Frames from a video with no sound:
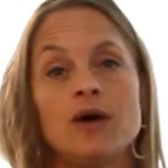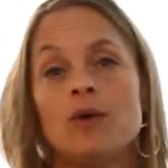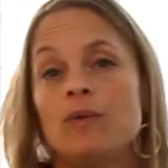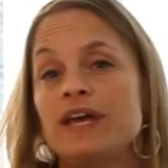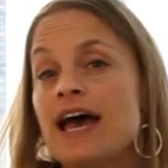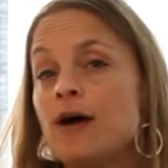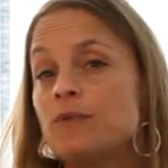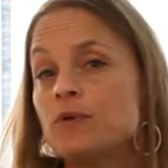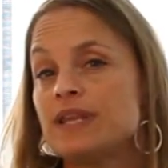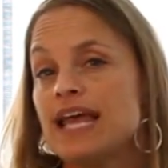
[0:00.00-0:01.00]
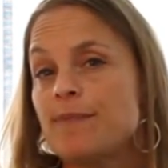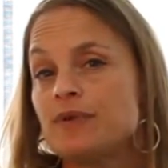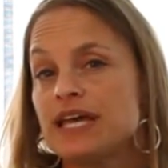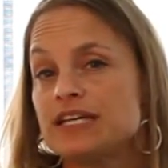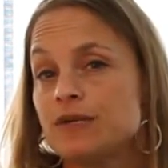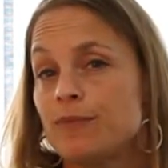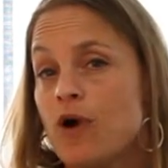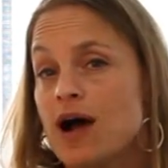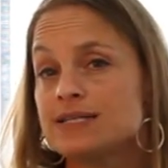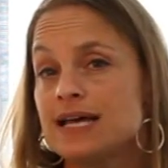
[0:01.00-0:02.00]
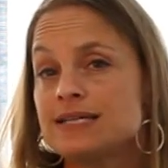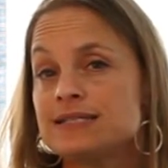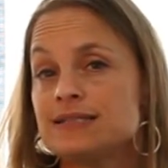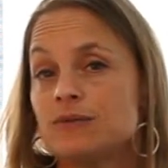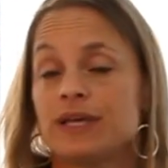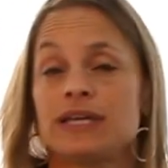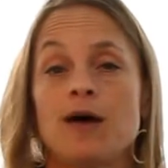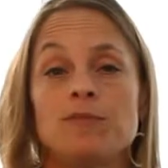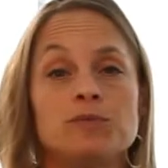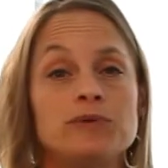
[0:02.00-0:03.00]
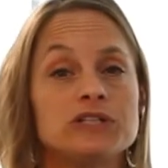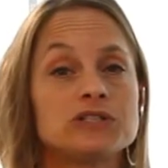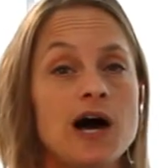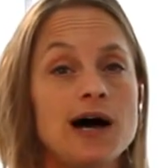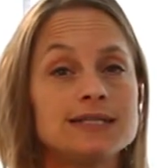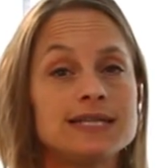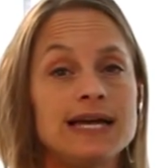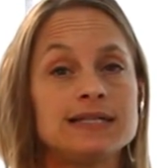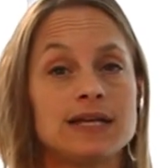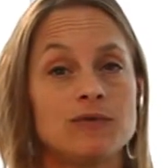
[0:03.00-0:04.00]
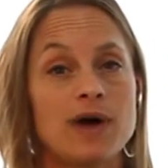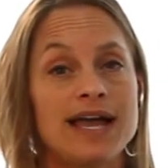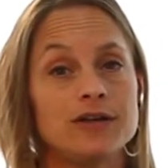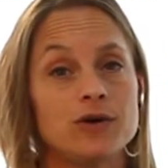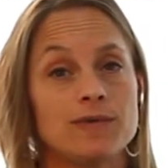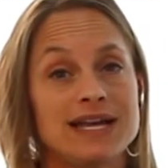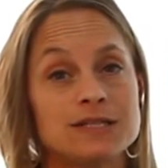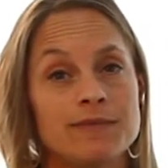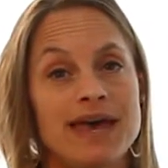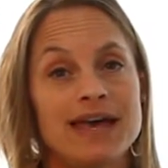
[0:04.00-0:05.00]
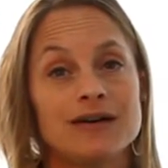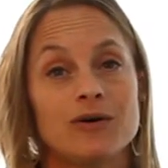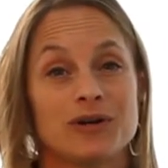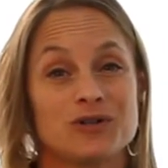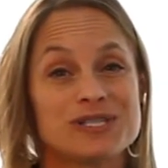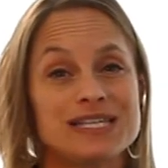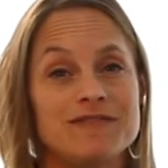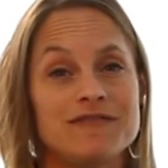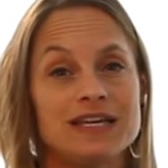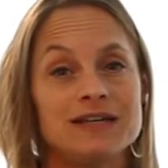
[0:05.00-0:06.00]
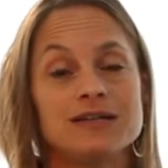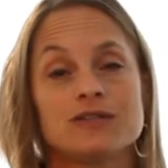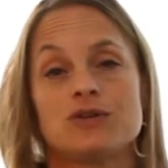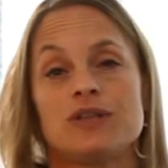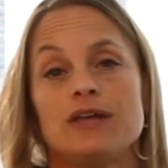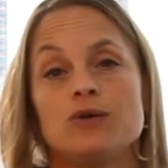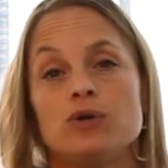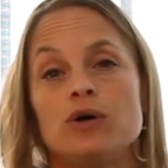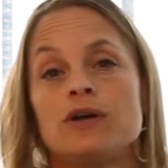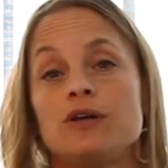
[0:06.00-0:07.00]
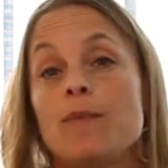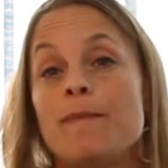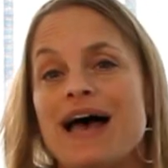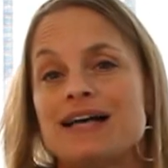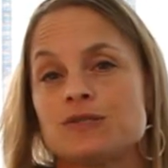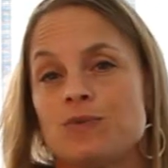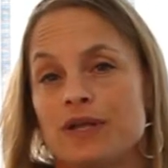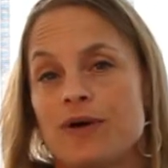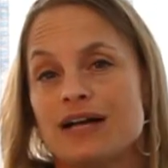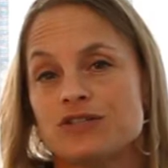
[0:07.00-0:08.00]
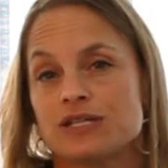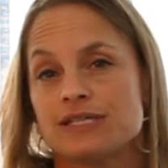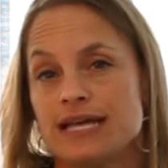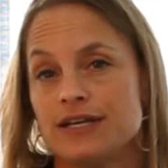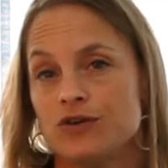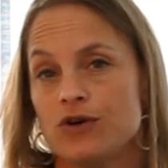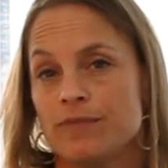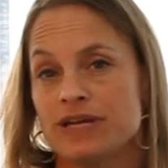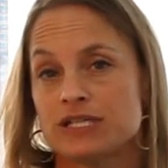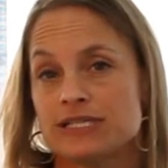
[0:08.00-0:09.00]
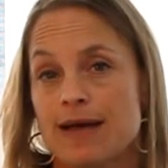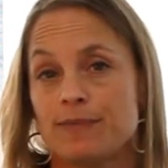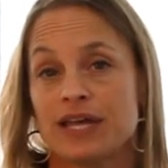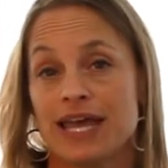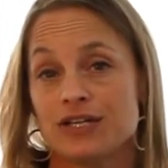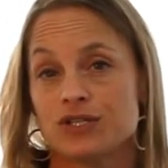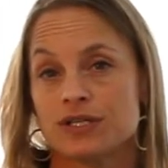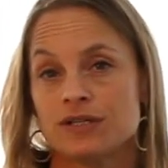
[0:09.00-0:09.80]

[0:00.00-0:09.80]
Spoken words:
We help you with the application process. We can help you build content and write your resume or your CV so that you look your best when you actually send in your admissions application.